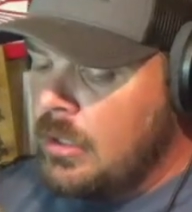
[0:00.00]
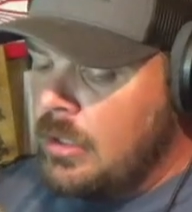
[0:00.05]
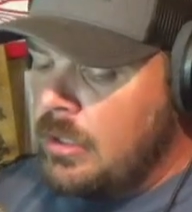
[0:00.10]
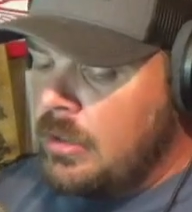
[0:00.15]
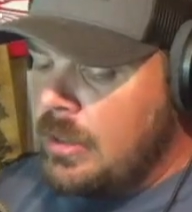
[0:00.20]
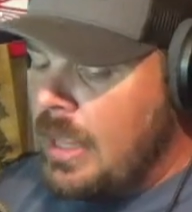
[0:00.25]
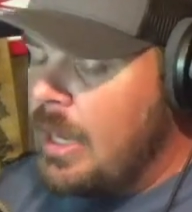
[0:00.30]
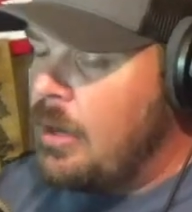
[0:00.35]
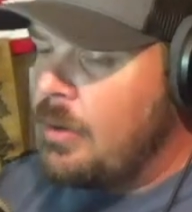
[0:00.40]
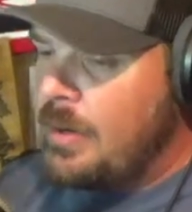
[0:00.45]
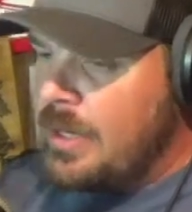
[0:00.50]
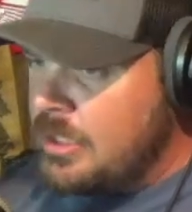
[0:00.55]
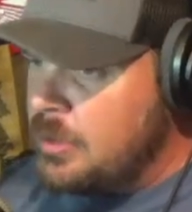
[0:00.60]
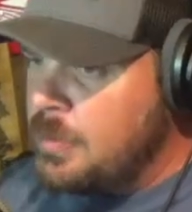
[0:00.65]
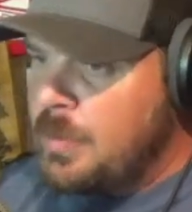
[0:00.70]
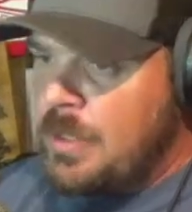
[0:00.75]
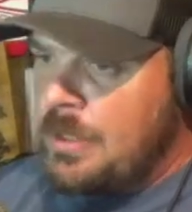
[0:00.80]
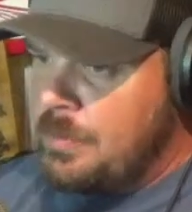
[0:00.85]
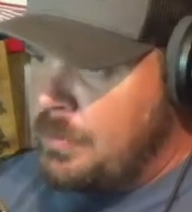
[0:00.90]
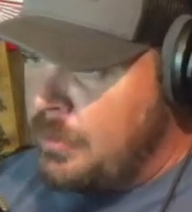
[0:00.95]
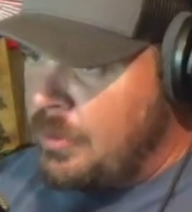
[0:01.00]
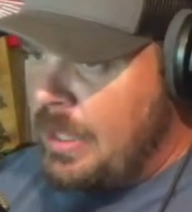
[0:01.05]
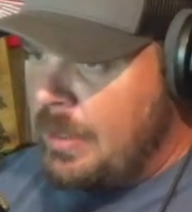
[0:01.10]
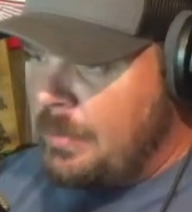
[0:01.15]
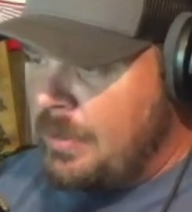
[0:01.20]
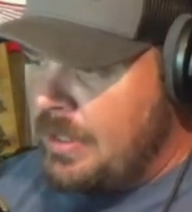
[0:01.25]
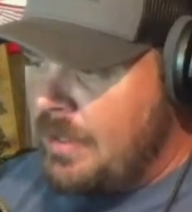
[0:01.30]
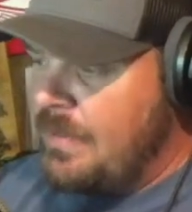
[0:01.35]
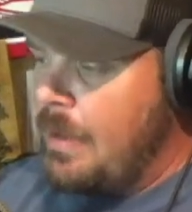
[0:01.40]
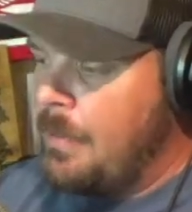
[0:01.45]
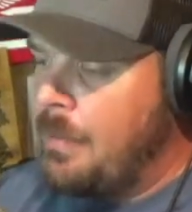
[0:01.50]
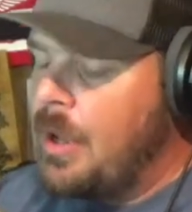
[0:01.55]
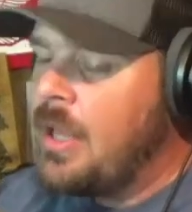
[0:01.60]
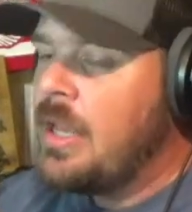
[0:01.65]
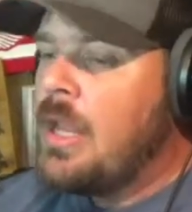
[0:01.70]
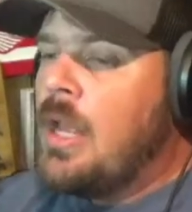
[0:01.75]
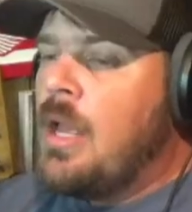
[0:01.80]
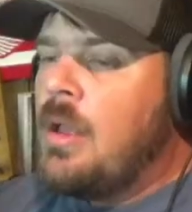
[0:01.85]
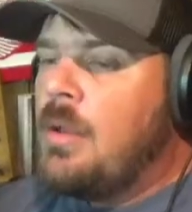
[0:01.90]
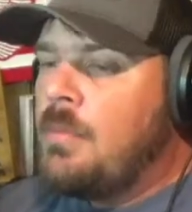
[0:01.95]
There is people that believe that. But
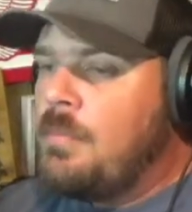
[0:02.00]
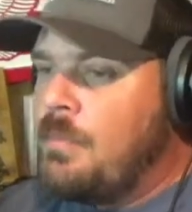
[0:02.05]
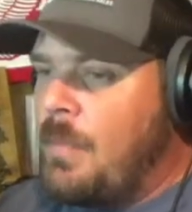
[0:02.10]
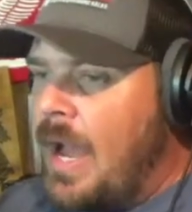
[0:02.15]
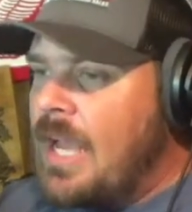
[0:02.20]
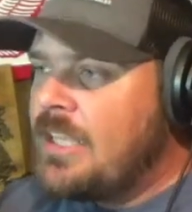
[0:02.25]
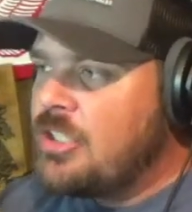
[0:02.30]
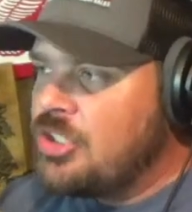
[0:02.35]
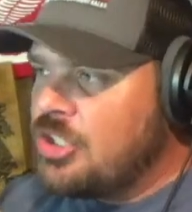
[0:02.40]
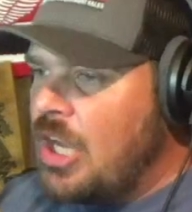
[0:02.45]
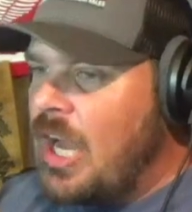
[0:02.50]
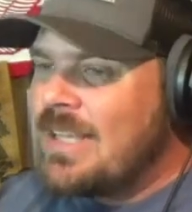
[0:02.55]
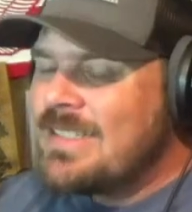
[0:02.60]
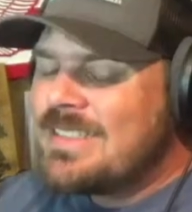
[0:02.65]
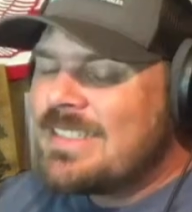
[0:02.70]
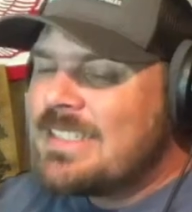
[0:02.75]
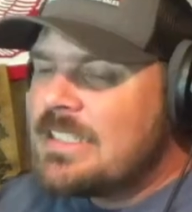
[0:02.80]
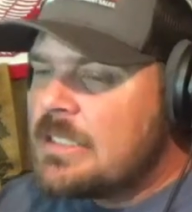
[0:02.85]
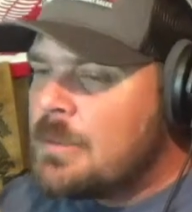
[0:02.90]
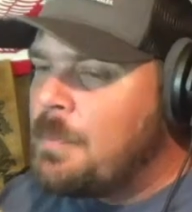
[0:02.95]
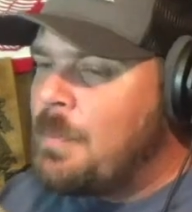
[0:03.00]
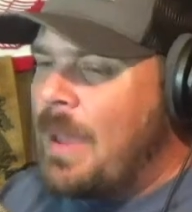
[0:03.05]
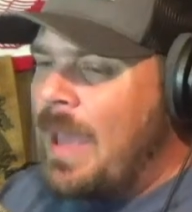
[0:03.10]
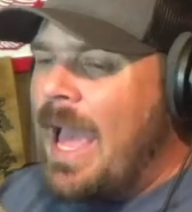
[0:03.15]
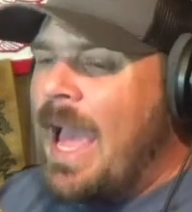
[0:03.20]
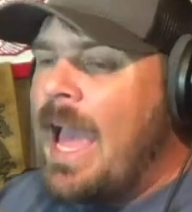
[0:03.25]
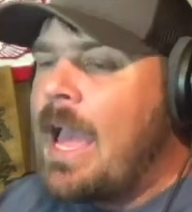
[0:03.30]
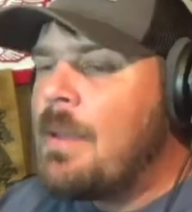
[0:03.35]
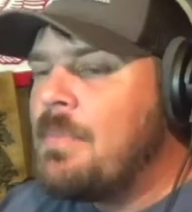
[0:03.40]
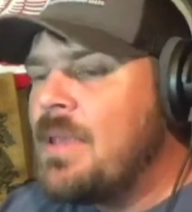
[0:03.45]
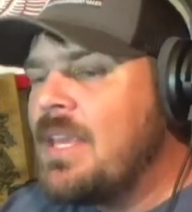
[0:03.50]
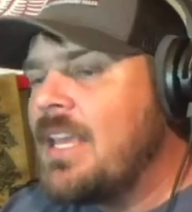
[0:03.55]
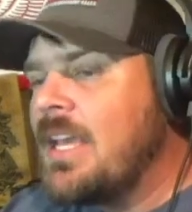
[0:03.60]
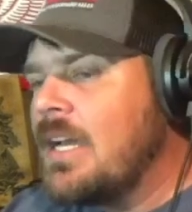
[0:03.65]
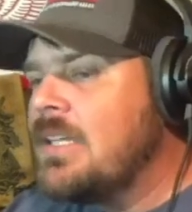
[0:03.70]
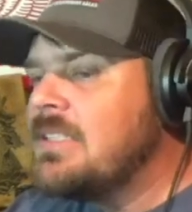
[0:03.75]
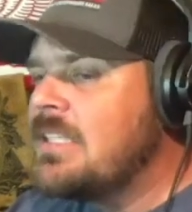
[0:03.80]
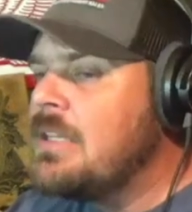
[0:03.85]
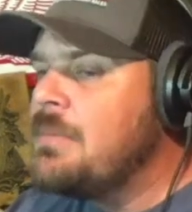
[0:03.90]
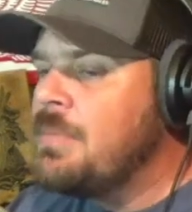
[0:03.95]
Mike Johnson is bad
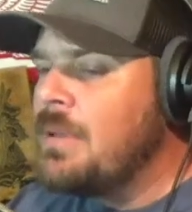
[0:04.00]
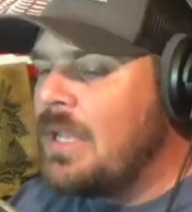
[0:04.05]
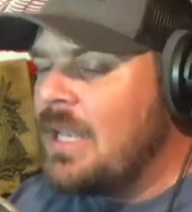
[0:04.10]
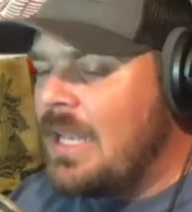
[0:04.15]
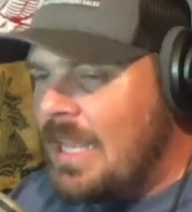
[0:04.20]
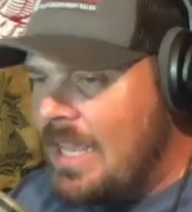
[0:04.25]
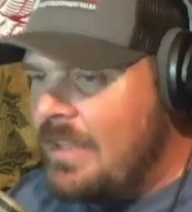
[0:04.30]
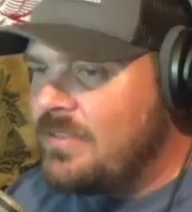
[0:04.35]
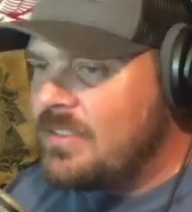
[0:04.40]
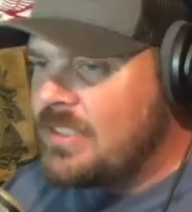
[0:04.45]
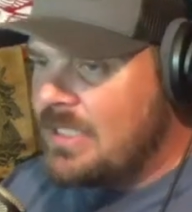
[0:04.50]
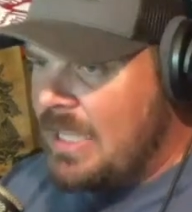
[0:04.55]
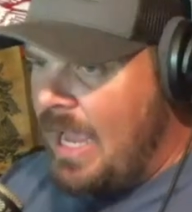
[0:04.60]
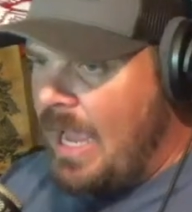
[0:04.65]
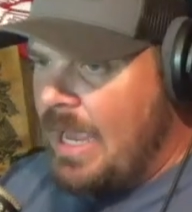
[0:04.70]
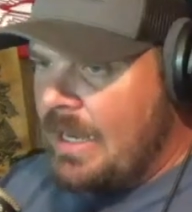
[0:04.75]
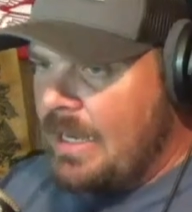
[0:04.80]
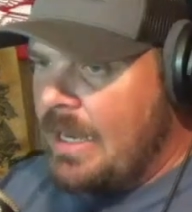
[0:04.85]
because he believes that.